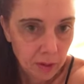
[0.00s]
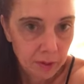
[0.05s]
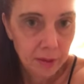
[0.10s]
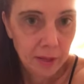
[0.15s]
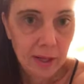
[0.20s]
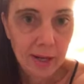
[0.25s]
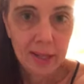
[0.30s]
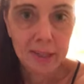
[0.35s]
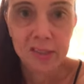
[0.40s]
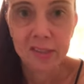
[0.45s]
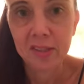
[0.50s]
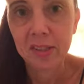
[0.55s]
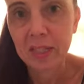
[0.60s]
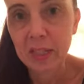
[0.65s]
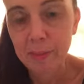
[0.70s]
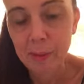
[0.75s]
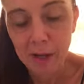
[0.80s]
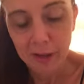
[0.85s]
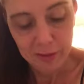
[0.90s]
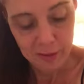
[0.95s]
The nice thing
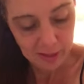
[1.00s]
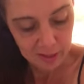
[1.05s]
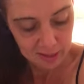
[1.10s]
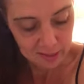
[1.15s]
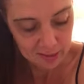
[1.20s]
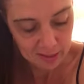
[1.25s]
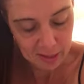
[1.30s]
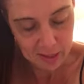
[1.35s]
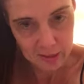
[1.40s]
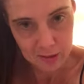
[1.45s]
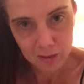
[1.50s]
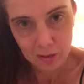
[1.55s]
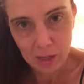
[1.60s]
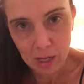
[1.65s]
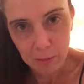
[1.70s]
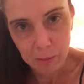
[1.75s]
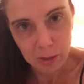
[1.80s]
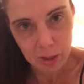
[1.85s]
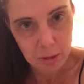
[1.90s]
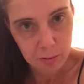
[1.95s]
about this is you're
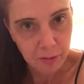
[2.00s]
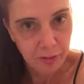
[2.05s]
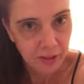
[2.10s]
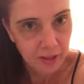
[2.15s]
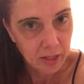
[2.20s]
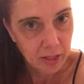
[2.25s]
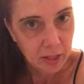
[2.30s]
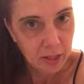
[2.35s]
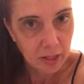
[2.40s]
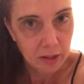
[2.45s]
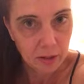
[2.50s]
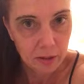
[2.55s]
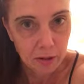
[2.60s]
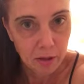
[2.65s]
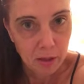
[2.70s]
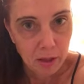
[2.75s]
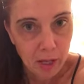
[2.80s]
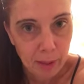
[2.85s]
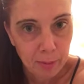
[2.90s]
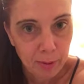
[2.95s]
not working with any
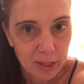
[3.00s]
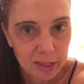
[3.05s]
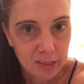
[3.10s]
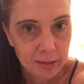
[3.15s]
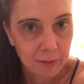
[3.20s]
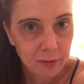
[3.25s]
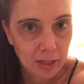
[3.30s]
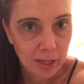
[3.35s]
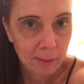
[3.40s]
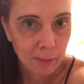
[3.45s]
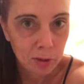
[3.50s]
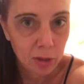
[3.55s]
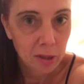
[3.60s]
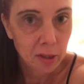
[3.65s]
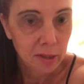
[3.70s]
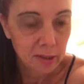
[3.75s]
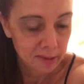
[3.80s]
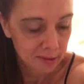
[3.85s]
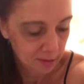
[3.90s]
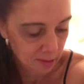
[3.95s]
abrasive
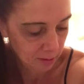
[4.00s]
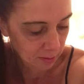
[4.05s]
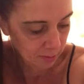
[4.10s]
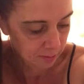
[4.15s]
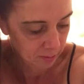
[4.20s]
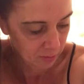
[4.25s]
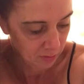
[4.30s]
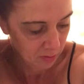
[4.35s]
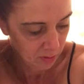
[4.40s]
chemicals.